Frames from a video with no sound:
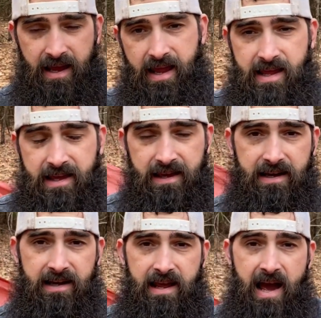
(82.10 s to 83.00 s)

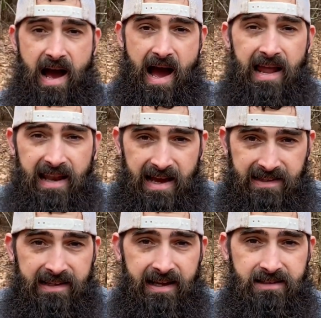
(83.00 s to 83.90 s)
And I like
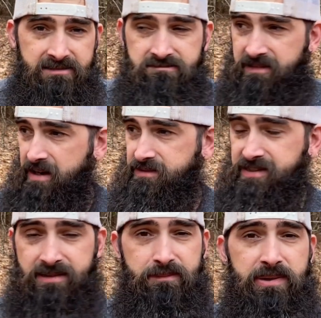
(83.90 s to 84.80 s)
that. That was a
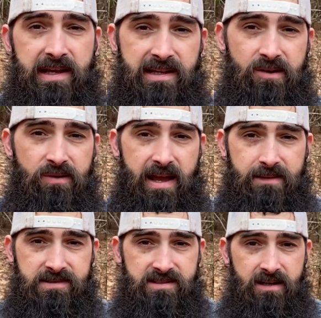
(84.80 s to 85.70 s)
complaint on
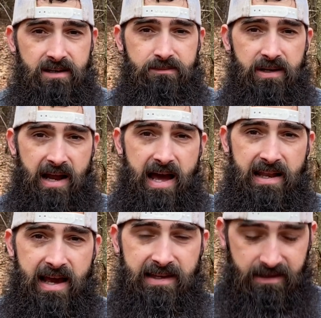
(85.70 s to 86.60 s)
Amazon, but I
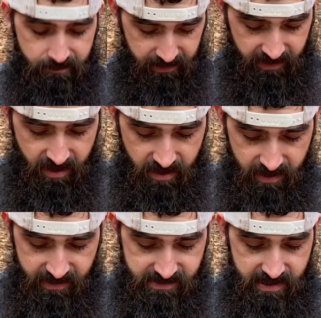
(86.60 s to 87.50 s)
like it
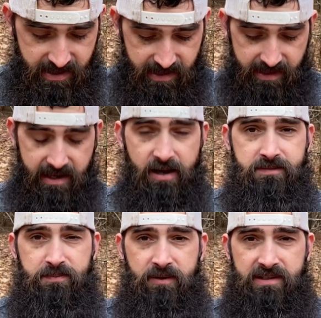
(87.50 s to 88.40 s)
because it helps
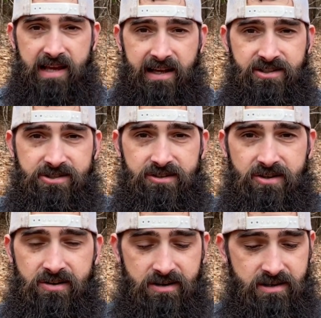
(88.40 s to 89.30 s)
protect your
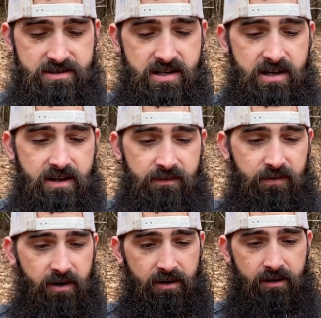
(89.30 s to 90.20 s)
cards
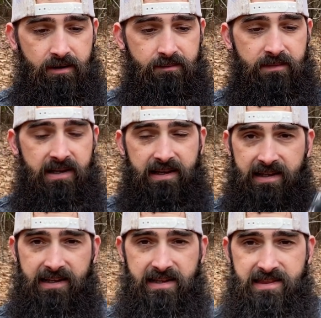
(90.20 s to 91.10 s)
from
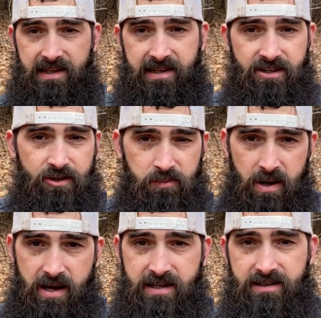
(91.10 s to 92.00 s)
anything in your
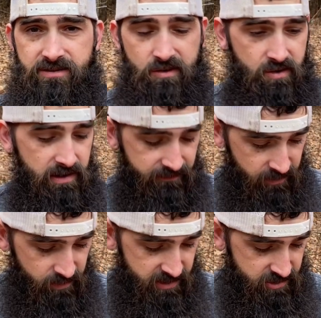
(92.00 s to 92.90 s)
pockets, or if
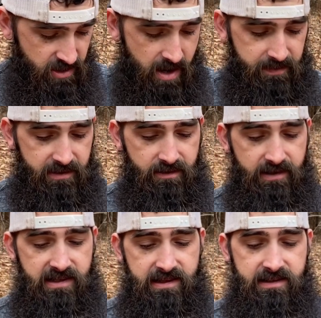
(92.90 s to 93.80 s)
you were to drop it or
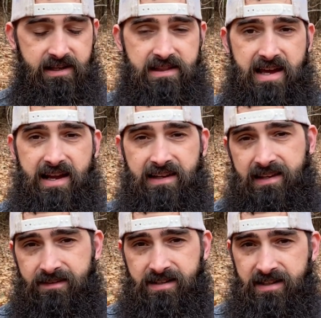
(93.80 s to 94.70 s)
anything like that, it
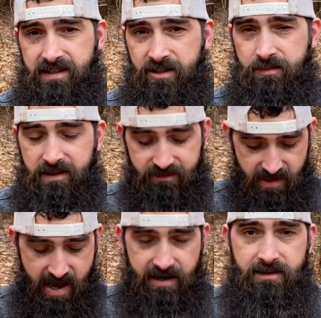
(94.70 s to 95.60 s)
gives a little bit of
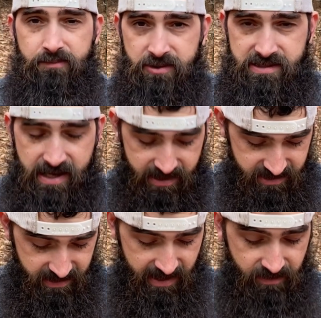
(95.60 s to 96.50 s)
added
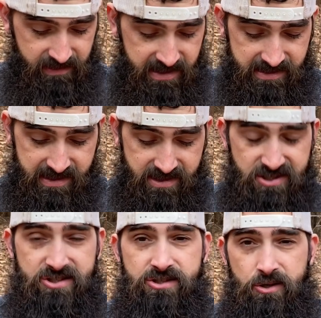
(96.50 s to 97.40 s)
protection. Now, this is
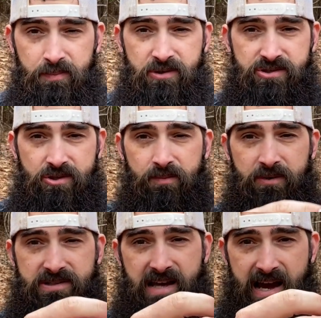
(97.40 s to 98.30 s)
super,
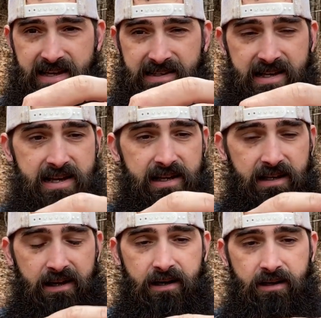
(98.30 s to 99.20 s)
super tight.
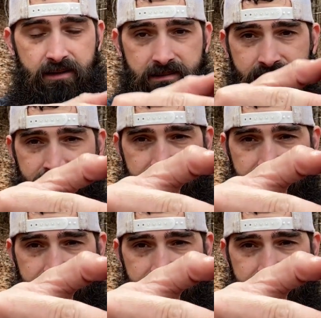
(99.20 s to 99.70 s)
The